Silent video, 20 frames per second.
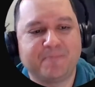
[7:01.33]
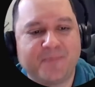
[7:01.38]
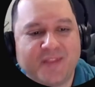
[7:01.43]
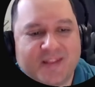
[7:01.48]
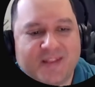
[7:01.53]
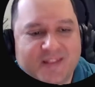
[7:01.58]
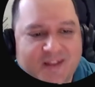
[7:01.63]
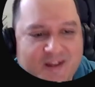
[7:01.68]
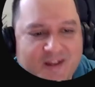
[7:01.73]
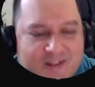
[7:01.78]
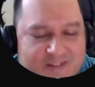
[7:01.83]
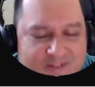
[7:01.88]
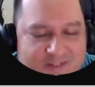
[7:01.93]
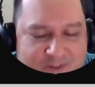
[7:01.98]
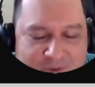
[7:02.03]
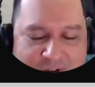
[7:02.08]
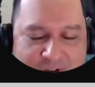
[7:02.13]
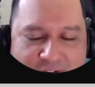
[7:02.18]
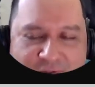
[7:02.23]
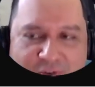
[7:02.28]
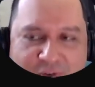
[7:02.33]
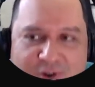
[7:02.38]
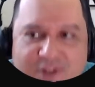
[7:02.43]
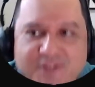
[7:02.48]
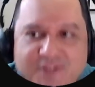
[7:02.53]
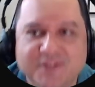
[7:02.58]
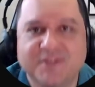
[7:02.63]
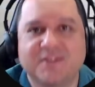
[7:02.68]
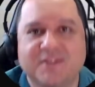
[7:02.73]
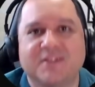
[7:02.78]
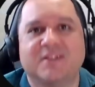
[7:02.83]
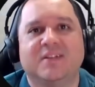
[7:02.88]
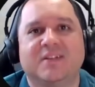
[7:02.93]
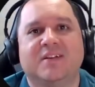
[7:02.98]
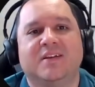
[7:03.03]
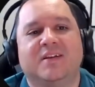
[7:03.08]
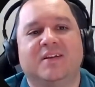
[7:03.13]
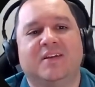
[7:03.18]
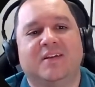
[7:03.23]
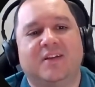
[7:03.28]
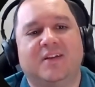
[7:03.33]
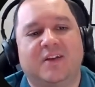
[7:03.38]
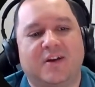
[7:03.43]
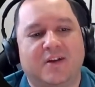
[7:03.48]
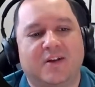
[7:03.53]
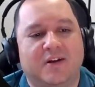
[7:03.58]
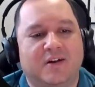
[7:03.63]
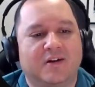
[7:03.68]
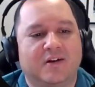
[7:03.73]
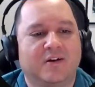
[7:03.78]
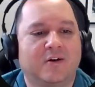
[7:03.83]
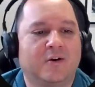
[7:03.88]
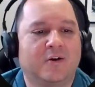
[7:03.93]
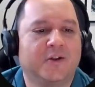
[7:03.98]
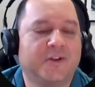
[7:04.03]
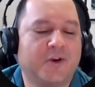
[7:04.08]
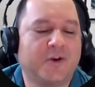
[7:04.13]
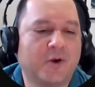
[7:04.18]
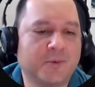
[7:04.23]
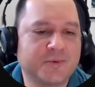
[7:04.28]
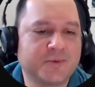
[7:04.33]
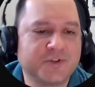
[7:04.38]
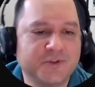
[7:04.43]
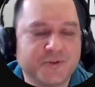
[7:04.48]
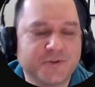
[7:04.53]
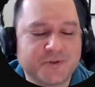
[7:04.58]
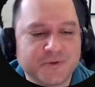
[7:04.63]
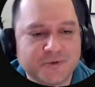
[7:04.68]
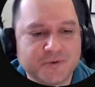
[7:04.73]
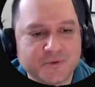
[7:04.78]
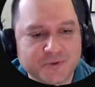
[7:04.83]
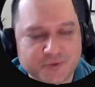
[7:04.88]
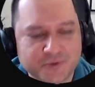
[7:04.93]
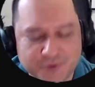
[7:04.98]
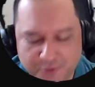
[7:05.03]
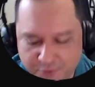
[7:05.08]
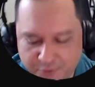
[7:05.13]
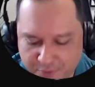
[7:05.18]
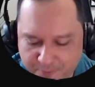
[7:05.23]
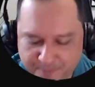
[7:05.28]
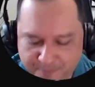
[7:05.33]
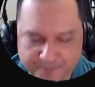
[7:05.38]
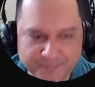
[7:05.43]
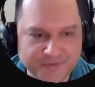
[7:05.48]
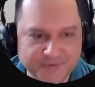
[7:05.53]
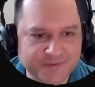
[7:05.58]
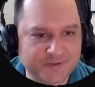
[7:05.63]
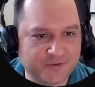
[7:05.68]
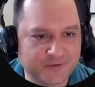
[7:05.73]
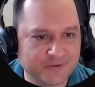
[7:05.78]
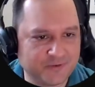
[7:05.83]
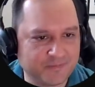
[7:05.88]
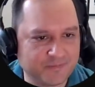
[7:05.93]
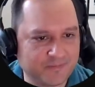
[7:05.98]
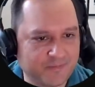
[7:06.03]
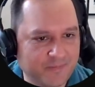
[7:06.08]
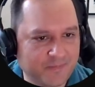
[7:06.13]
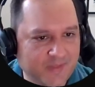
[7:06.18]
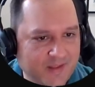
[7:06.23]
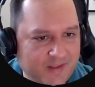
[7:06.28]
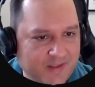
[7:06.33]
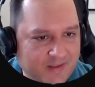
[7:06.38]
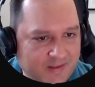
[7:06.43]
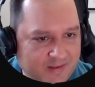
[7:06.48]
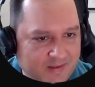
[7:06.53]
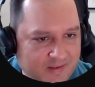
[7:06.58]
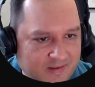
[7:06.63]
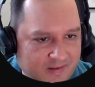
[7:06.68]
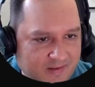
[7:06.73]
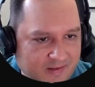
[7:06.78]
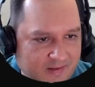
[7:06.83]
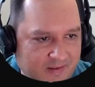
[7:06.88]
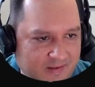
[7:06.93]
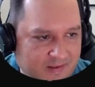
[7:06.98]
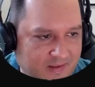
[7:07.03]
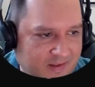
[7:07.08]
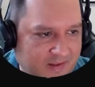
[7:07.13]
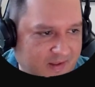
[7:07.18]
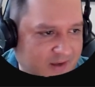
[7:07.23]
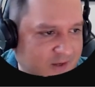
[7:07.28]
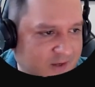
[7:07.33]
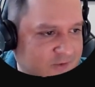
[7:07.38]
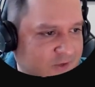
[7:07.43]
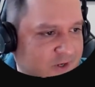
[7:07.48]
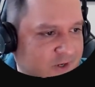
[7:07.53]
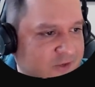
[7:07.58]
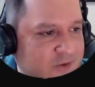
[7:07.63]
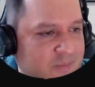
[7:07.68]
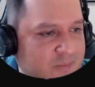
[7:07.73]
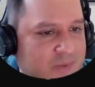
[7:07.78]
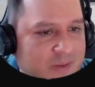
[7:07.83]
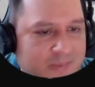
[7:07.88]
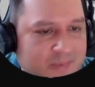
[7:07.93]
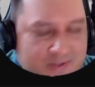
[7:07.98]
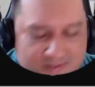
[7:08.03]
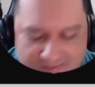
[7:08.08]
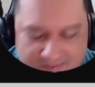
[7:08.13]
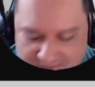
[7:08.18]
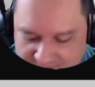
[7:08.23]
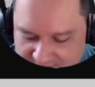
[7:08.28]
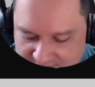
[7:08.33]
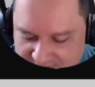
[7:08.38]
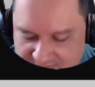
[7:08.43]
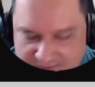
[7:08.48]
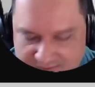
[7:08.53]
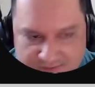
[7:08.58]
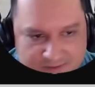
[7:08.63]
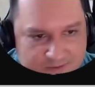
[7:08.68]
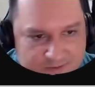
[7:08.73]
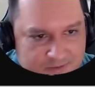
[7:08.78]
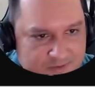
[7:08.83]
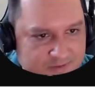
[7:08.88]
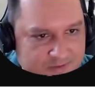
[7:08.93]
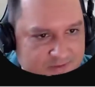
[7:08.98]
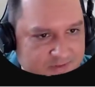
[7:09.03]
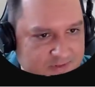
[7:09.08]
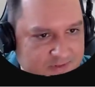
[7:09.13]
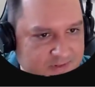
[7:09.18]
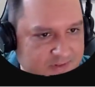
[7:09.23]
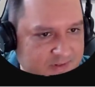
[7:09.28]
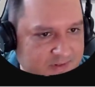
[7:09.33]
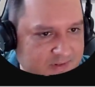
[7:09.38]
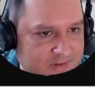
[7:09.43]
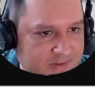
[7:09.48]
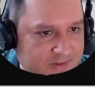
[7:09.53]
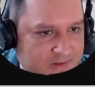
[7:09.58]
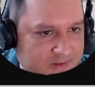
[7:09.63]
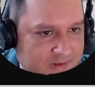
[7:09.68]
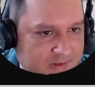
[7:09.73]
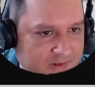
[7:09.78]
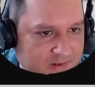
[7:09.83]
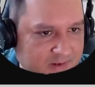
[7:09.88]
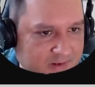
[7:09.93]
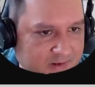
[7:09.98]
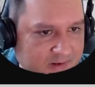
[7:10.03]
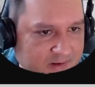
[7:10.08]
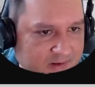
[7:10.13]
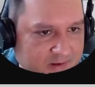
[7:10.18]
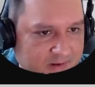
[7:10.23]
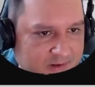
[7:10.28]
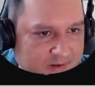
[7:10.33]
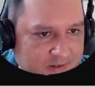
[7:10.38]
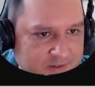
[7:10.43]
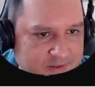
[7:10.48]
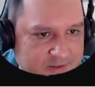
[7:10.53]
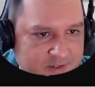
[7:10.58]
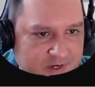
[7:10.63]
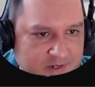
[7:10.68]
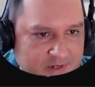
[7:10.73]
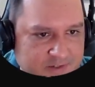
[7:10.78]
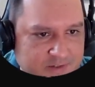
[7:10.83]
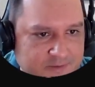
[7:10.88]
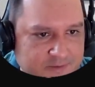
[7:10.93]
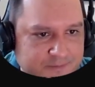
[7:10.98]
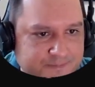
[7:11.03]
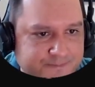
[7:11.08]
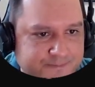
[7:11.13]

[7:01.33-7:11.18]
And I still have one other option to show you. So I'll try to implement this using injection.